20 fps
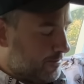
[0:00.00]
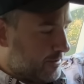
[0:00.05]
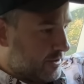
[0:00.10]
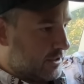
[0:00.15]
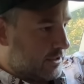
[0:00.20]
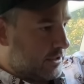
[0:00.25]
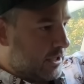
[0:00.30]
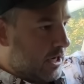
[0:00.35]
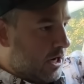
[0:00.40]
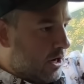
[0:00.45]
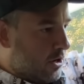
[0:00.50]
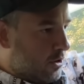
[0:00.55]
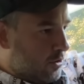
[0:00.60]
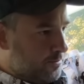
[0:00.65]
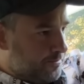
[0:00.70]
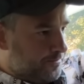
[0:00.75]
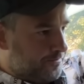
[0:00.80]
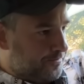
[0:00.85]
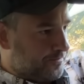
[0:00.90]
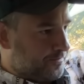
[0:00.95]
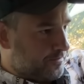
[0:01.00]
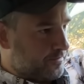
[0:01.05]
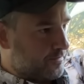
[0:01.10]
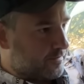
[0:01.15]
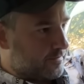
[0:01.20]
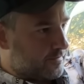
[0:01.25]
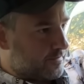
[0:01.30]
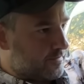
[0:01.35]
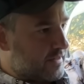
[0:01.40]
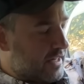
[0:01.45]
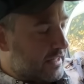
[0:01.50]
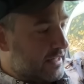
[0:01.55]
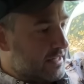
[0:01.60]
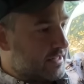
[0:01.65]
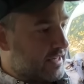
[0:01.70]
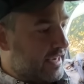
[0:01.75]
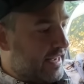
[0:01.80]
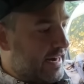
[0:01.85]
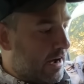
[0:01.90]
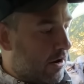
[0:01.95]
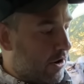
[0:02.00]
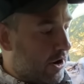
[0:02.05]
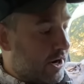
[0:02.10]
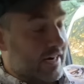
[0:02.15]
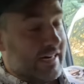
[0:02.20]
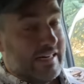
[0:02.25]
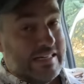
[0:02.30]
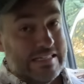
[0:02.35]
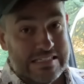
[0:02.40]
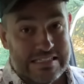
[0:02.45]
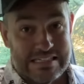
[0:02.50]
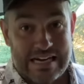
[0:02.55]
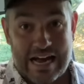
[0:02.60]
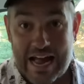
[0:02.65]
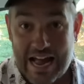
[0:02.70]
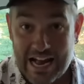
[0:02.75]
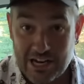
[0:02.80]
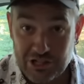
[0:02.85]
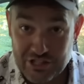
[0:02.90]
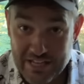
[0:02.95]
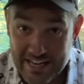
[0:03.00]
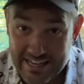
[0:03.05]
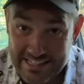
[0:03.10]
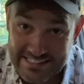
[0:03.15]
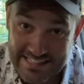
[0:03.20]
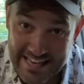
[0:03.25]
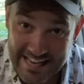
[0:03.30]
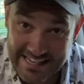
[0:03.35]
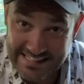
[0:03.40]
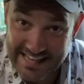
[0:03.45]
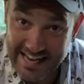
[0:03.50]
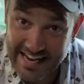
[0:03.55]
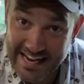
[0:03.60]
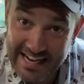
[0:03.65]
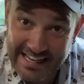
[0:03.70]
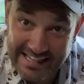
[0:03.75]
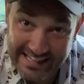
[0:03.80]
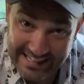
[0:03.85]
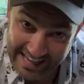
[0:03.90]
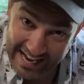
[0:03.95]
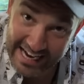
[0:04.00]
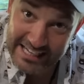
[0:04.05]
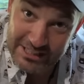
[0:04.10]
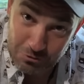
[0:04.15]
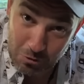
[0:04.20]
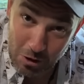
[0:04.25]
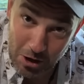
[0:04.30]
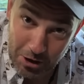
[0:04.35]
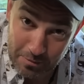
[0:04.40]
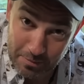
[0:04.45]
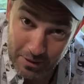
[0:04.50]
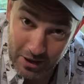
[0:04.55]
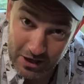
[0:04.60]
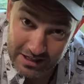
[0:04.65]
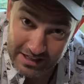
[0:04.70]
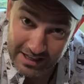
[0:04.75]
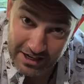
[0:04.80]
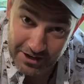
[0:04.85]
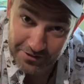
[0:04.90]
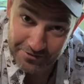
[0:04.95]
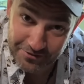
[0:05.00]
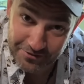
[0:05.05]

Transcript: So let's get our hashtag sad day last water bottle out of the